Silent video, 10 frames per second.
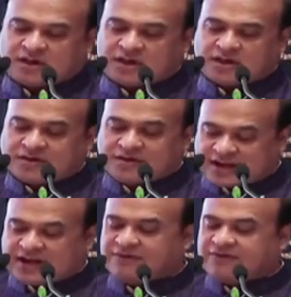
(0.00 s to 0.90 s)

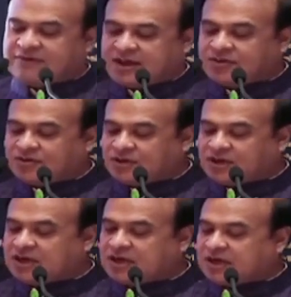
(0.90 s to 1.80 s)
really very good
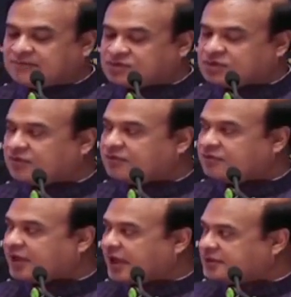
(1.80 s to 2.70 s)
in terms of
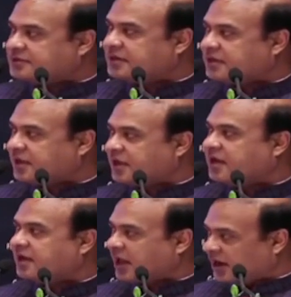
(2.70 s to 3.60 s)
cancer care
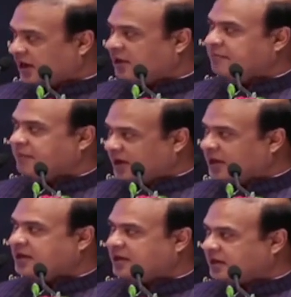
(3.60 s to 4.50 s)
and many
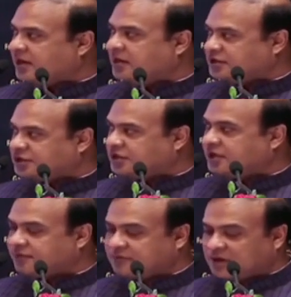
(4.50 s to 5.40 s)
other initiatives.
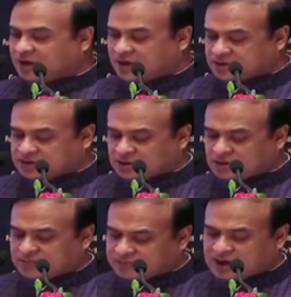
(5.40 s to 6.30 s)

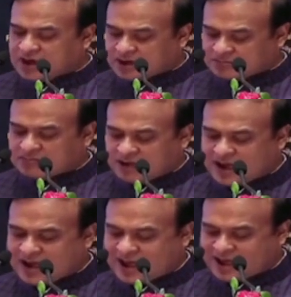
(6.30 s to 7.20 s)
So I
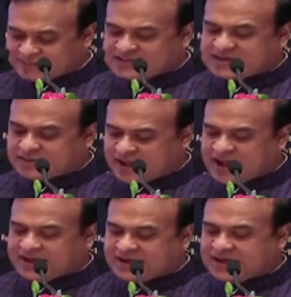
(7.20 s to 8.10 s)
have some
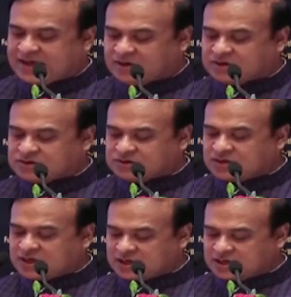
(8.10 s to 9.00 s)
idea also
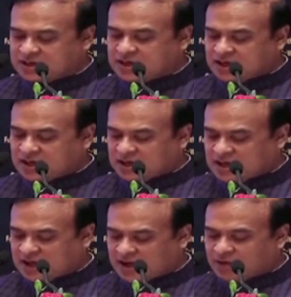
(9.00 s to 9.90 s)
that
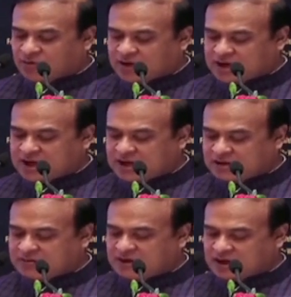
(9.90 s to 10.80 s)
how we can
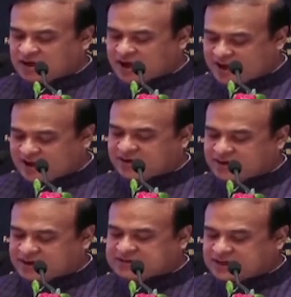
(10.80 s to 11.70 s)

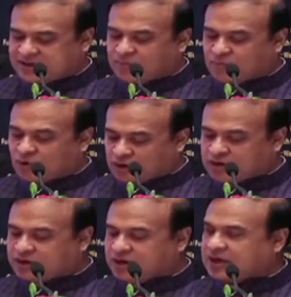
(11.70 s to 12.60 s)
address some more
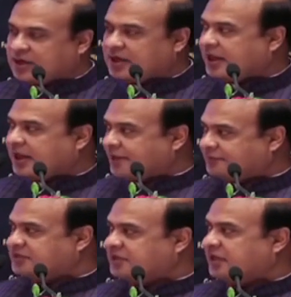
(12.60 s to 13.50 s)
critical gaps
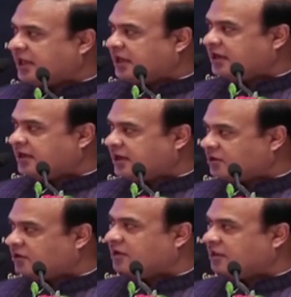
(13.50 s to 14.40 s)
in healthcare through
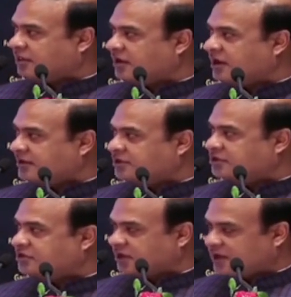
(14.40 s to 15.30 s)

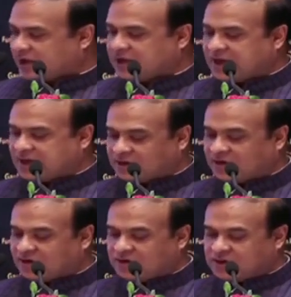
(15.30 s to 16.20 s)
digitization and
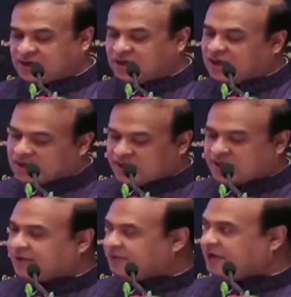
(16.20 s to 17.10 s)
technology.
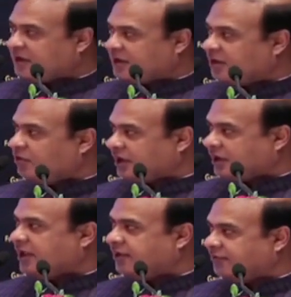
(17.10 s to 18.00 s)
Definitely we'll
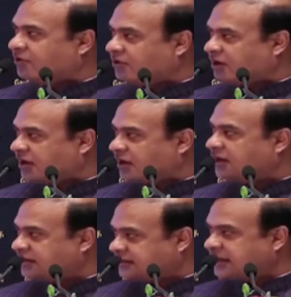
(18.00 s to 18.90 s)
carry forward that
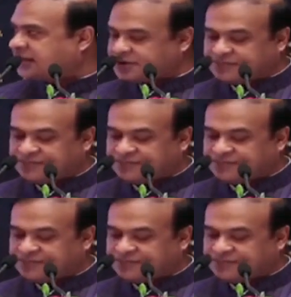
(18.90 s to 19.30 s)
discussion.